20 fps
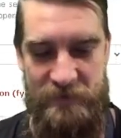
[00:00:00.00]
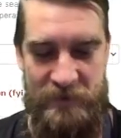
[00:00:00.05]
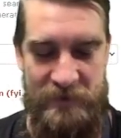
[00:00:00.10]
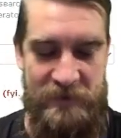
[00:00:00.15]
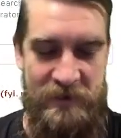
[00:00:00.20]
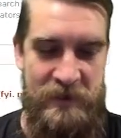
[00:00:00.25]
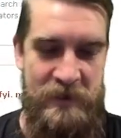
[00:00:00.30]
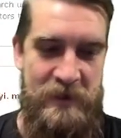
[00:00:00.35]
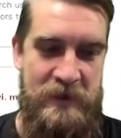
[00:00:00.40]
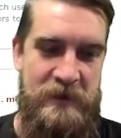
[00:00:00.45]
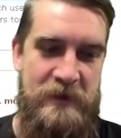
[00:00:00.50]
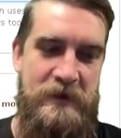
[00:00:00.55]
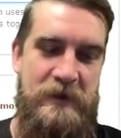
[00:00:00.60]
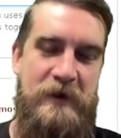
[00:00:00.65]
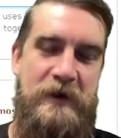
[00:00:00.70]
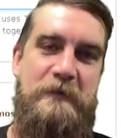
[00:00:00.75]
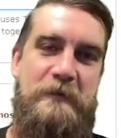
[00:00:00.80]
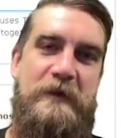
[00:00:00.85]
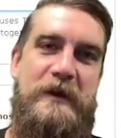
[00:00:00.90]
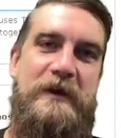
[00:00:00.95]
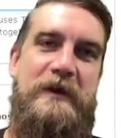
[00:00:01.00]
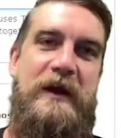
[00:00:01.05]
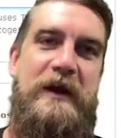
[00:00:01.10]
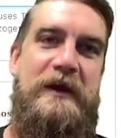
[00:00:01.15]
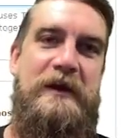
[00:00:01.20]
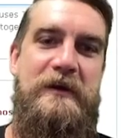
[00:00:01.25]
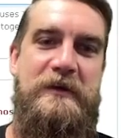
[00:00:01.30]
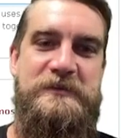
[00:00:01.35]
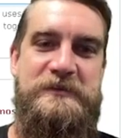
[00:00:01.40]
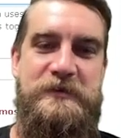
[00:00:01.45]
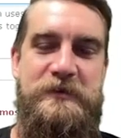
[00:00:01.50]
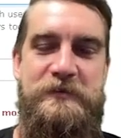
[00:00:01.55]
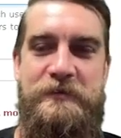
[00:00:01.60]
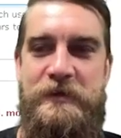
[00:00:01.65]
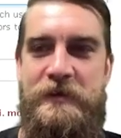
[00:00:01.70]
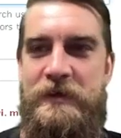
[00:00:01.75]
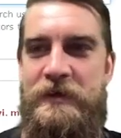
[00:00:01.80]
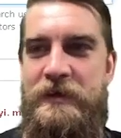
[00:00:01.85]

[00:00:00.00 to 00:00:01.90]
right? And I also